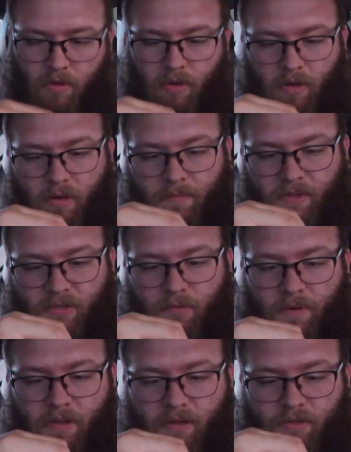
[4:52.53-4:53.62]
And I'm
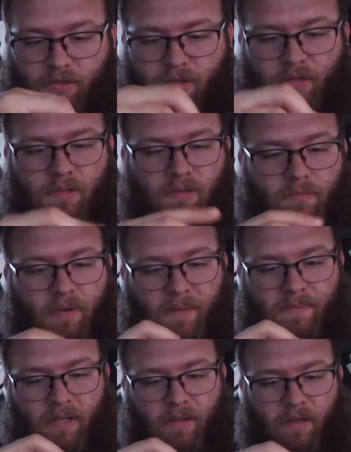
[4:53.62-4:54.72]
assuming this just
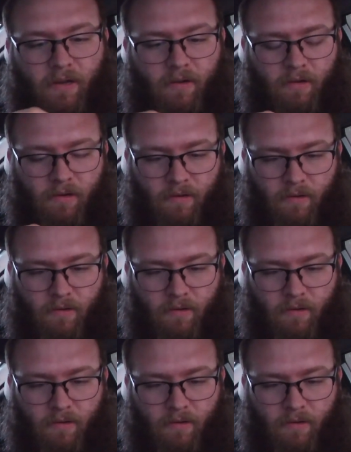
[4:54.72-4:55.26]
pops on there.